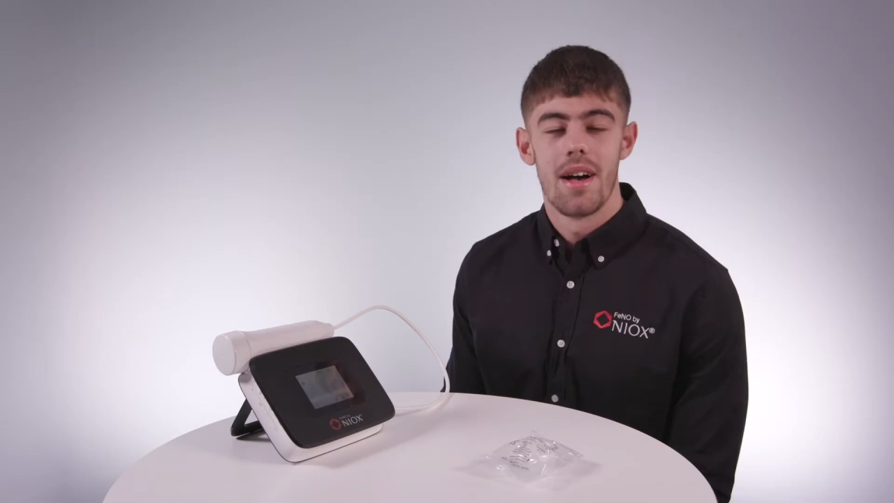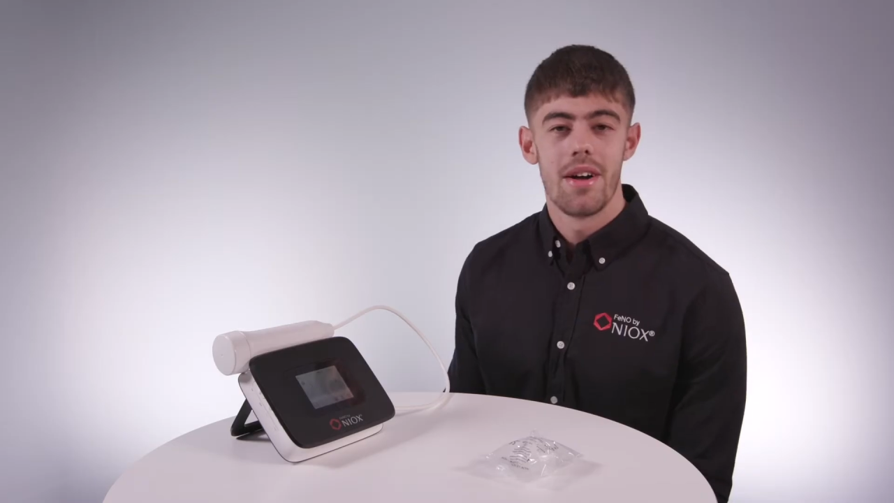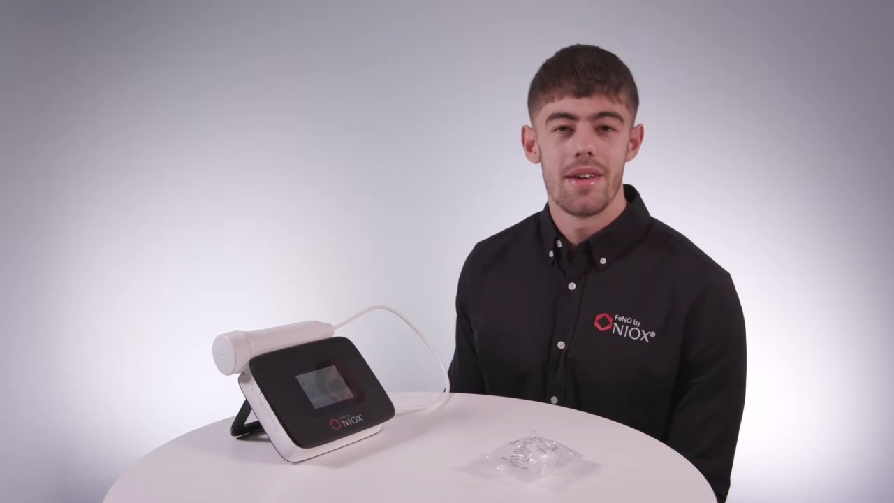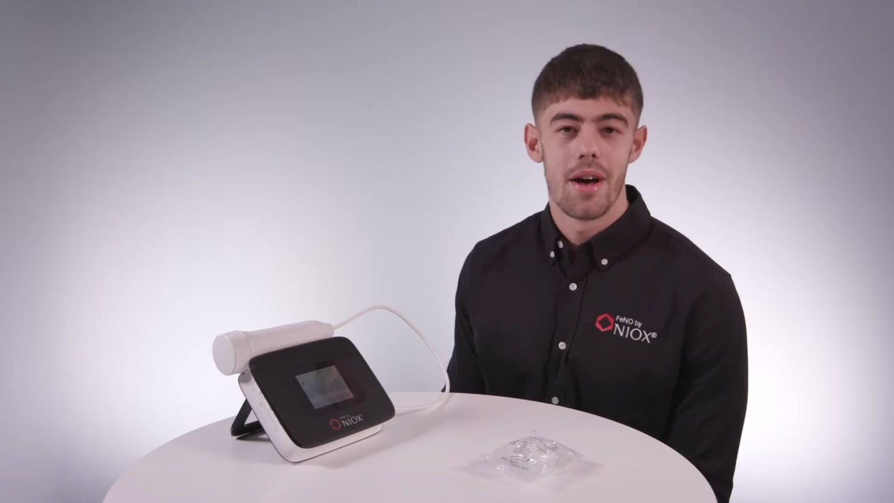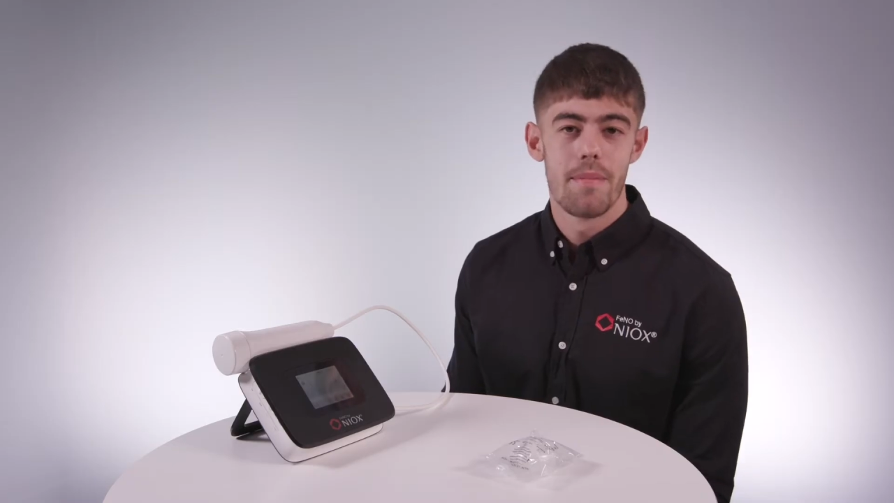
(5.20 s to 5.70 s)

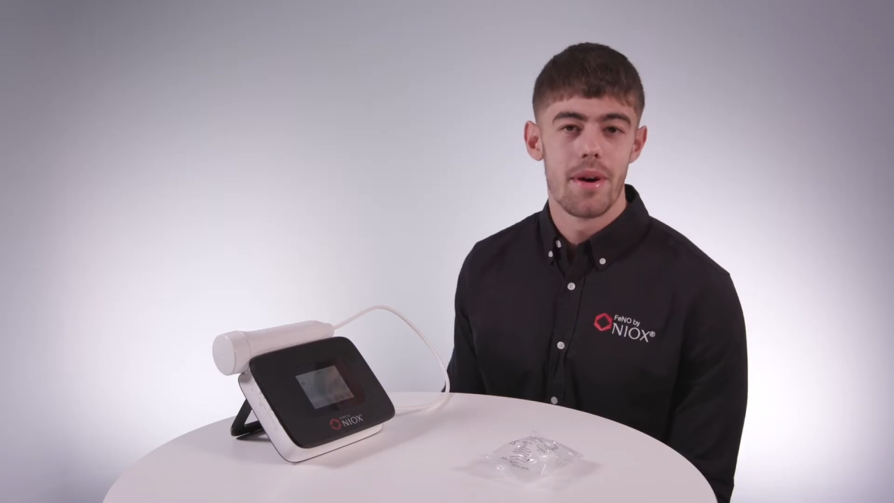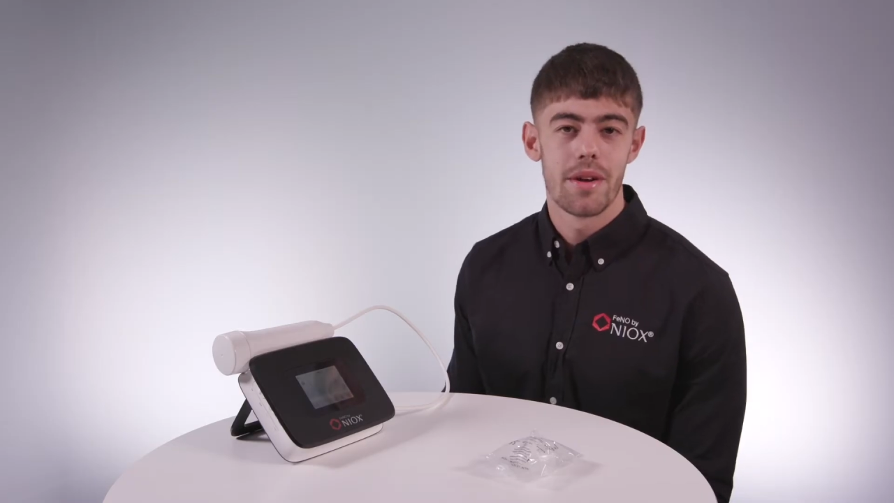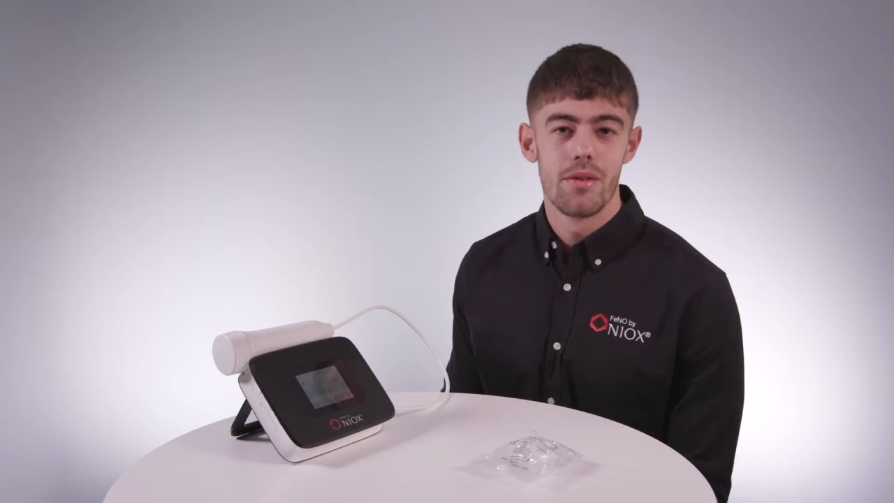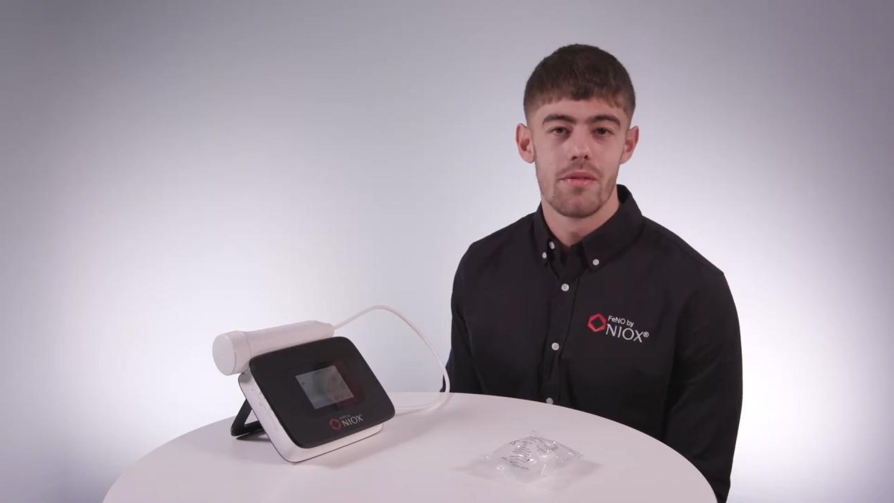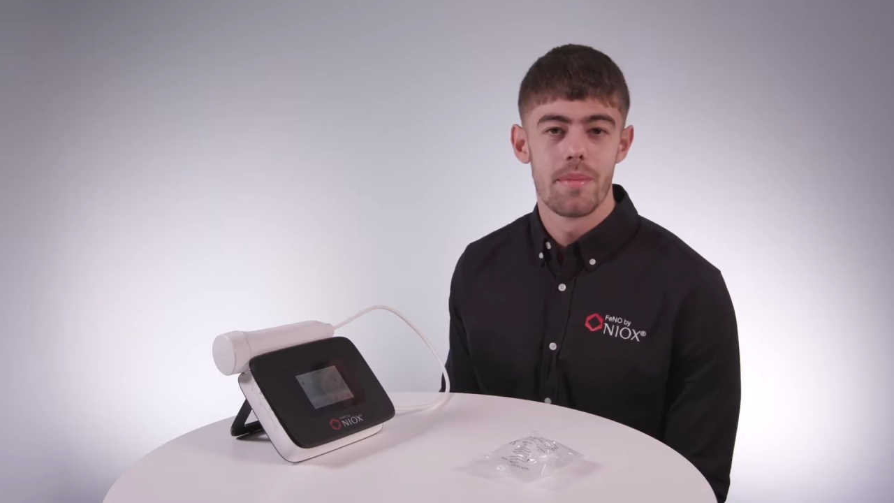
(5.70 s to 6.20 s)
Hi, I'm
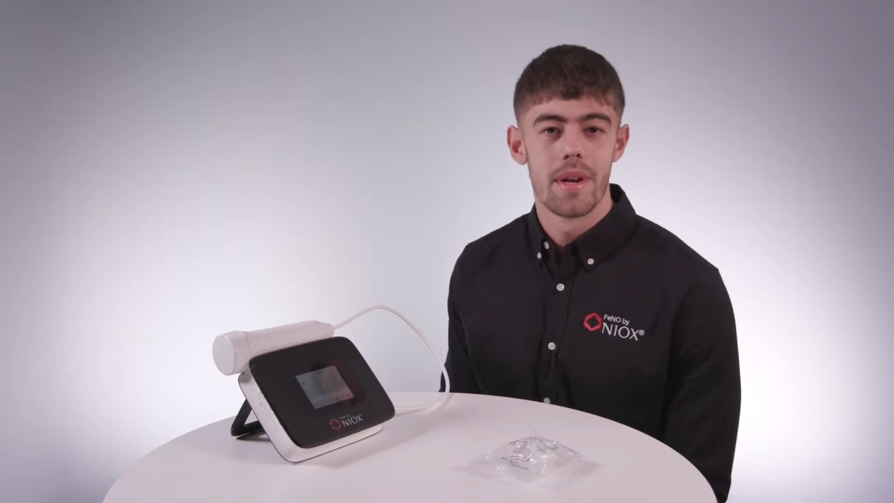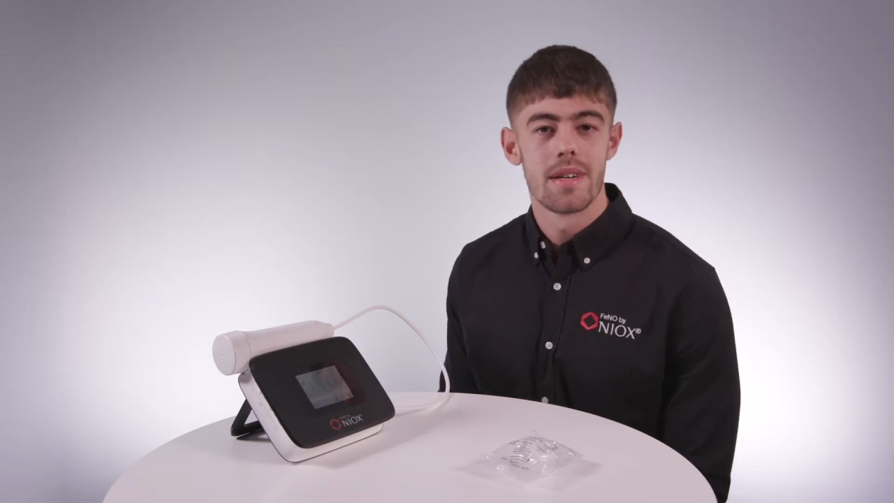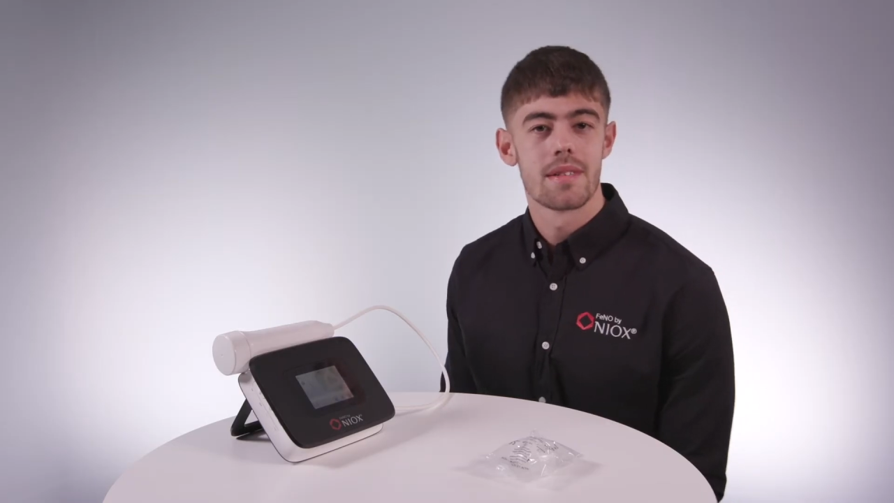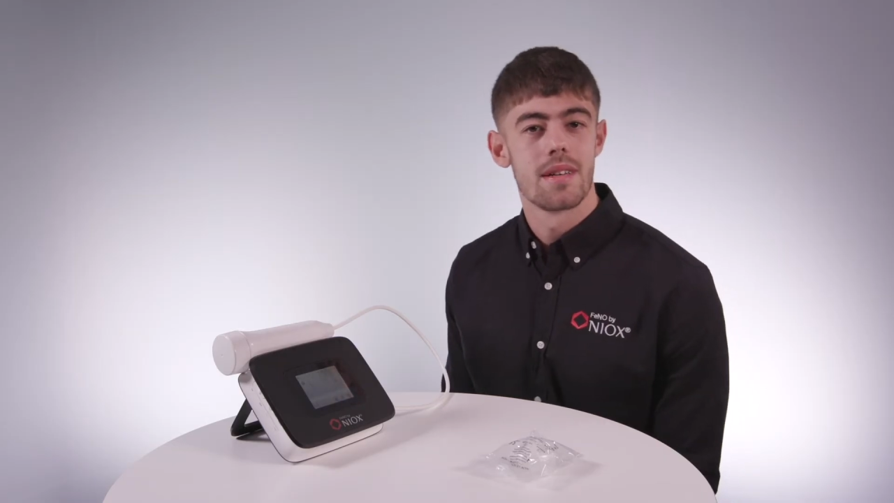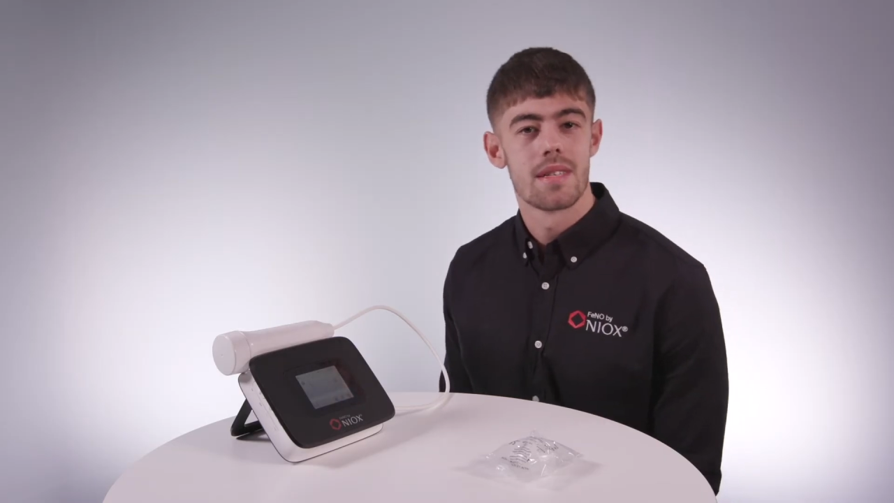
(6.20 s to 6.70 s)
Michael from
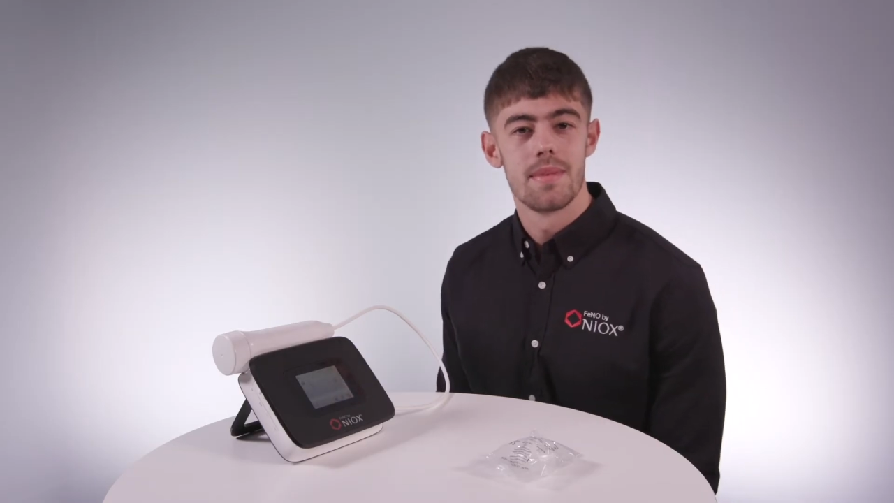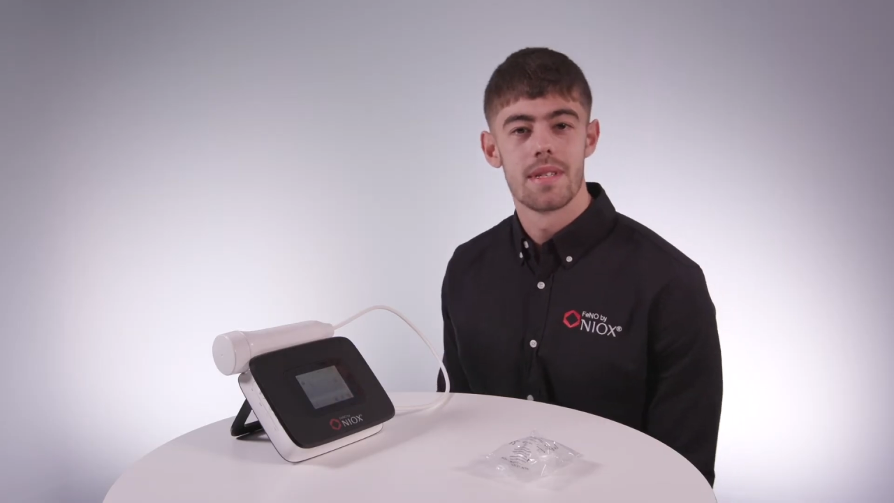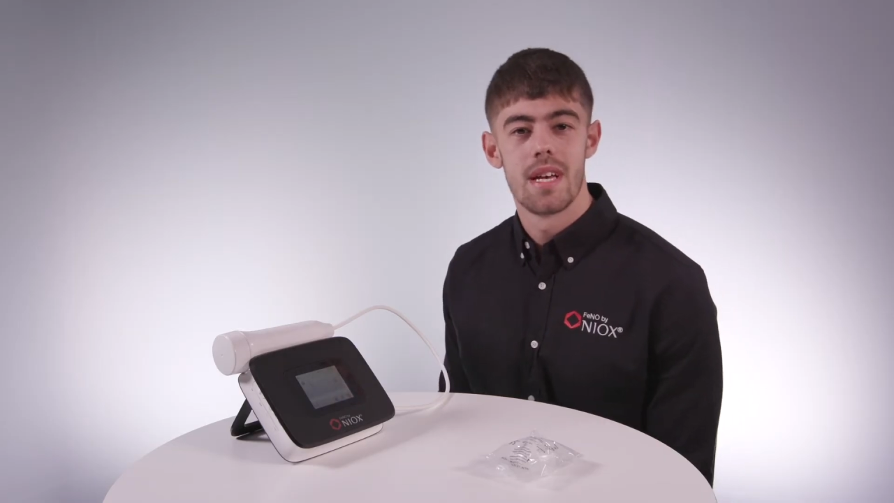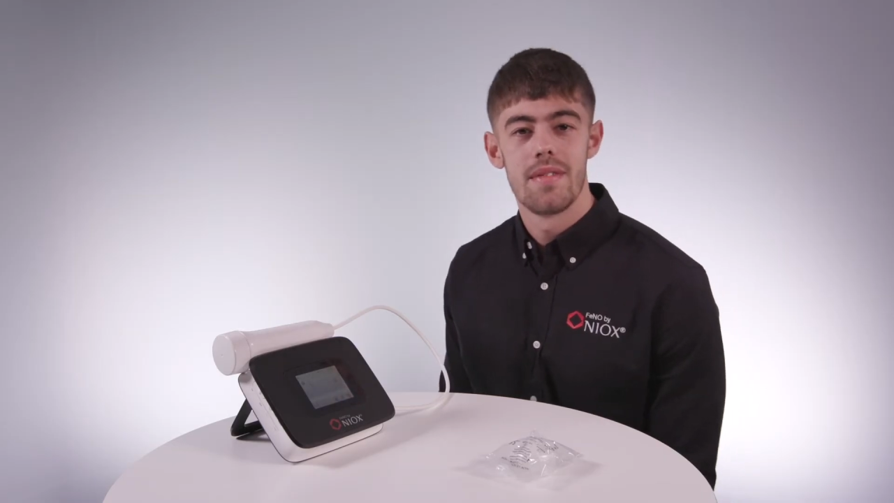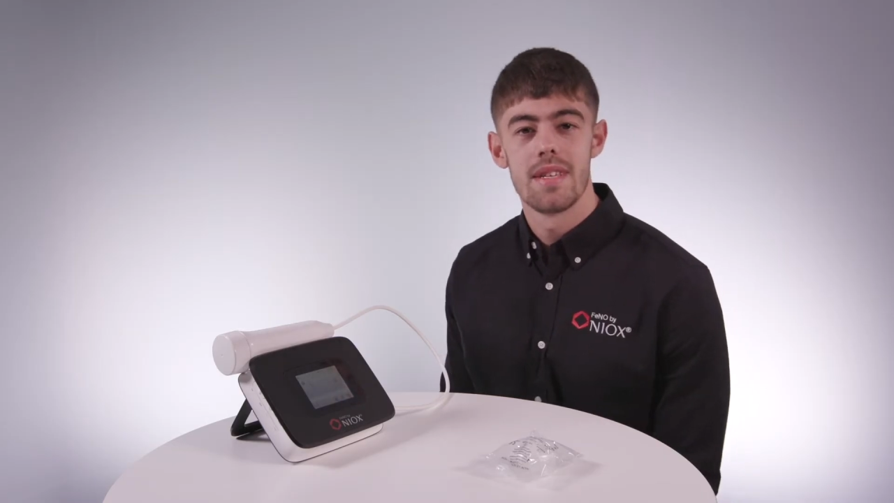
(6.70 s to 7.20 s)
NIOX Customer
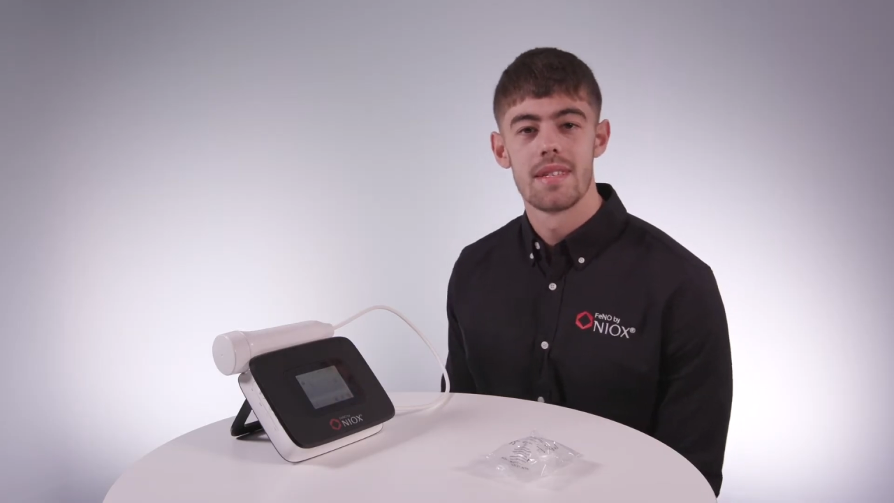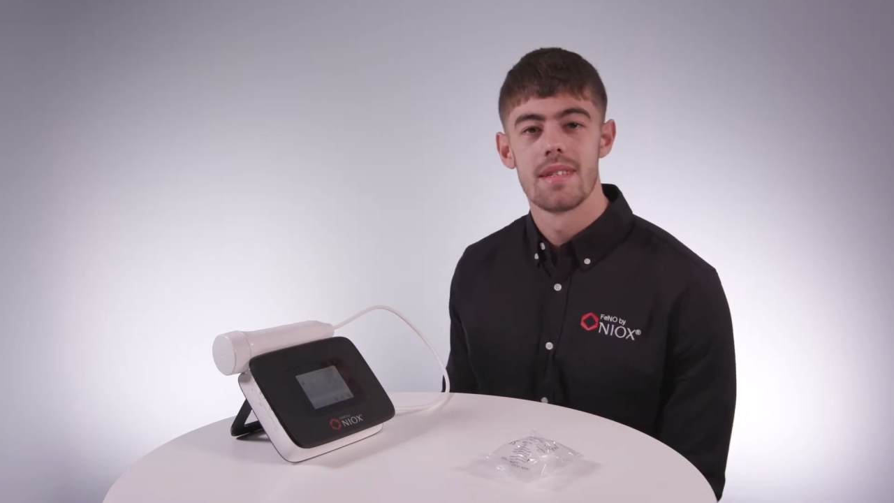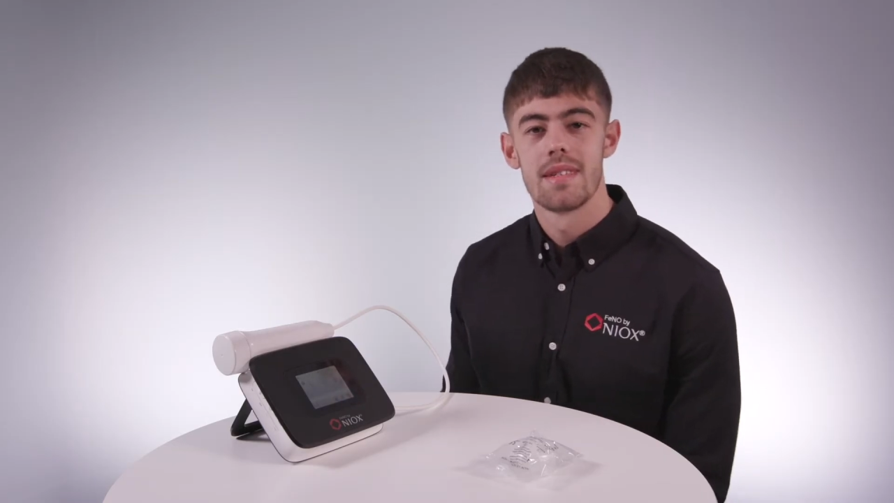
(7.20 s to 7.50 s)
Service.